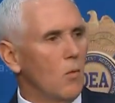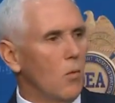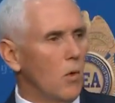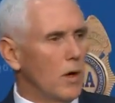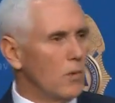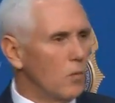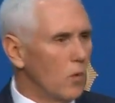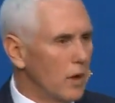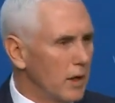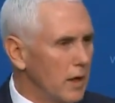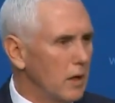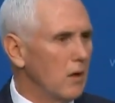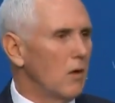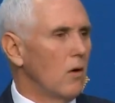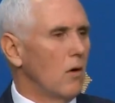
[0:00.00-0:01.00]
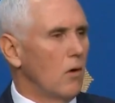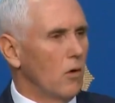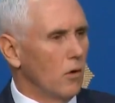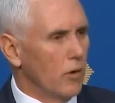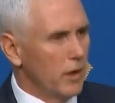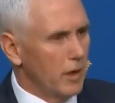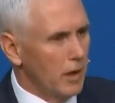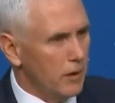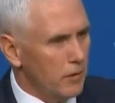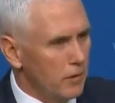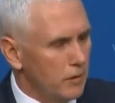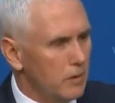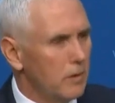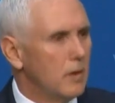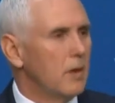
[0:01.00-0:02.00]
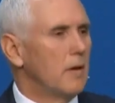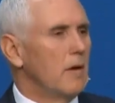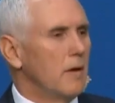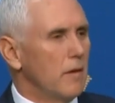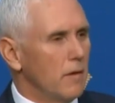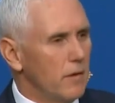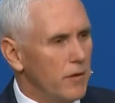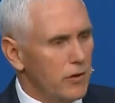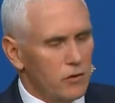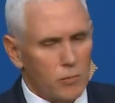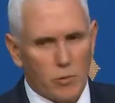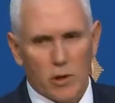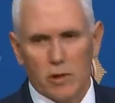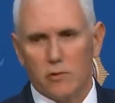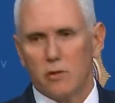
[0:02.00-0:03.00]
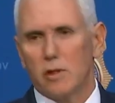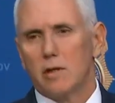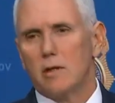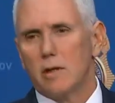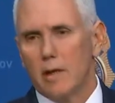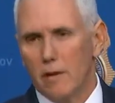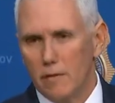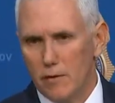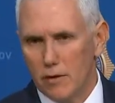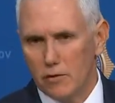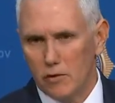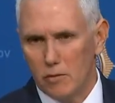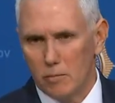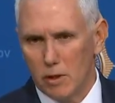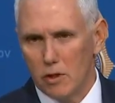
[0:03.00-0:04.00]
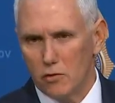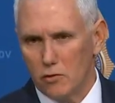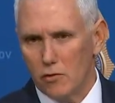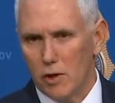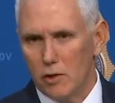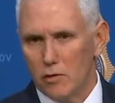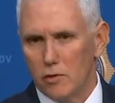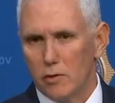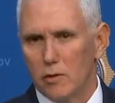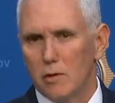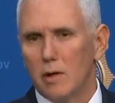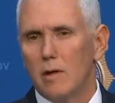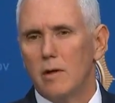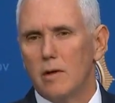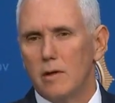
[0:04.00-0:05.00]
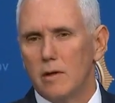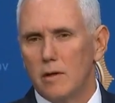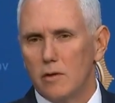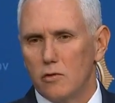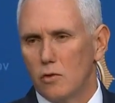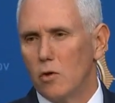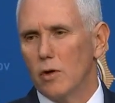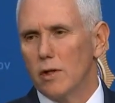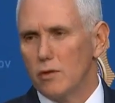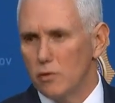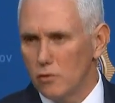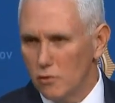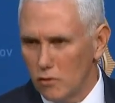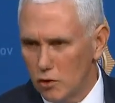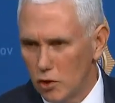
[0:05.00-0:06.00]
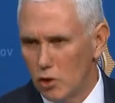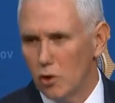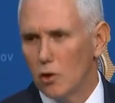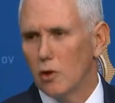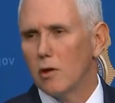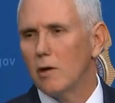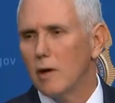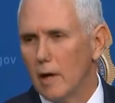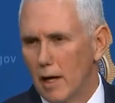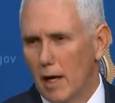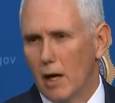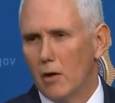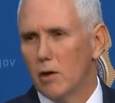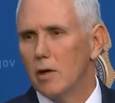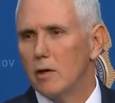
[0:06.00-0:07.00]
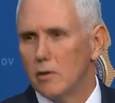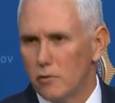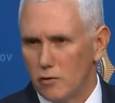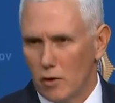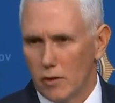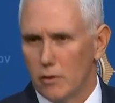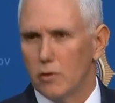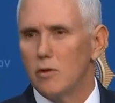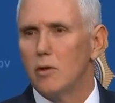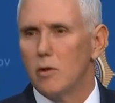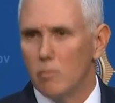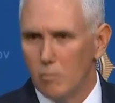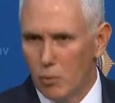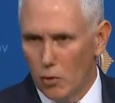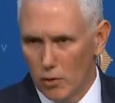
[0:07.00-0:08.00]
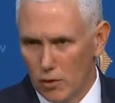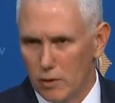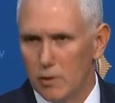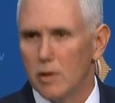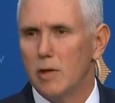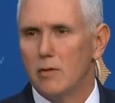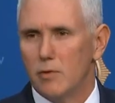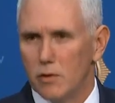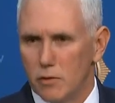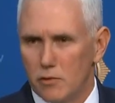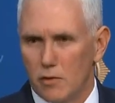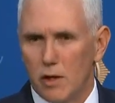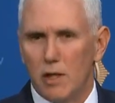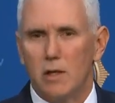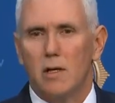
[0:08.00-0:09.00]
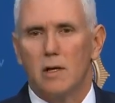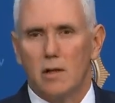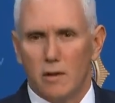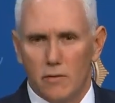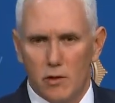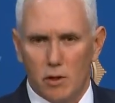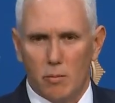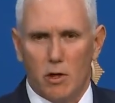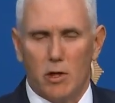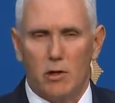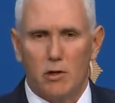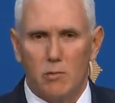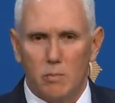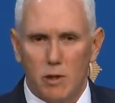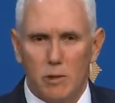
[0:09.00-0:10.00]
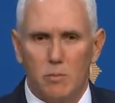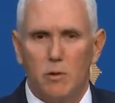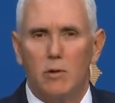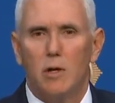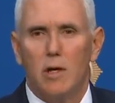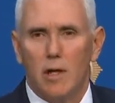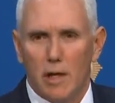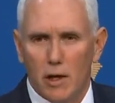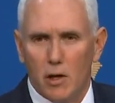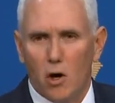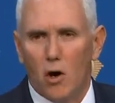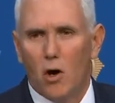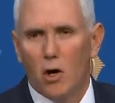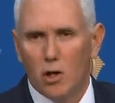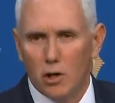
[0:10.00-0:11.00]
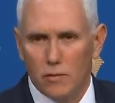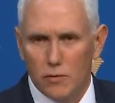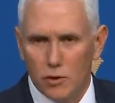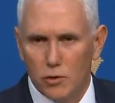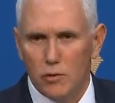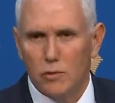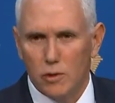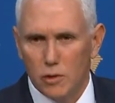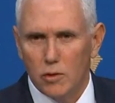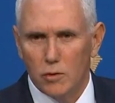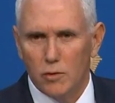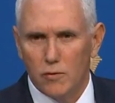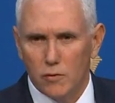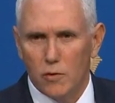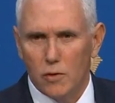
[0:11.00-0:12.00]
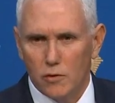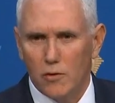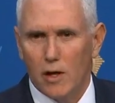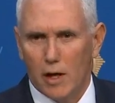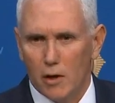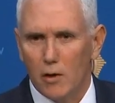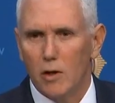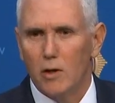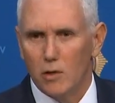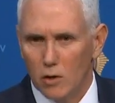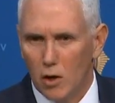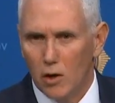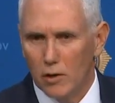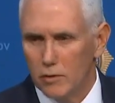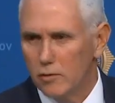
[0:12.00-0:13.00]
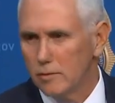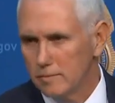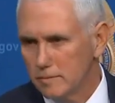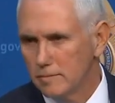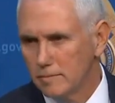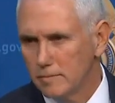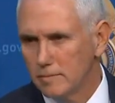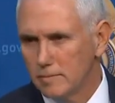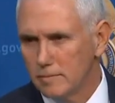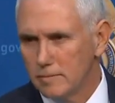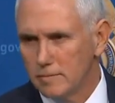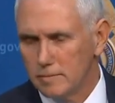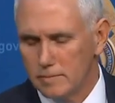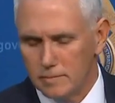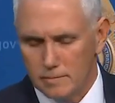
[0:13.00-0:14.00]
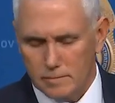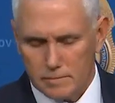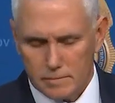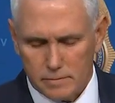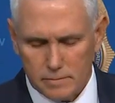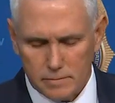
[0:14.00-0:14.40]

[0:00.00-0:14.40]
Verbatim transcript: one way or another, this president and this administration is going to secure our southern border for the sake of the American people and all of you who enforce our laws. And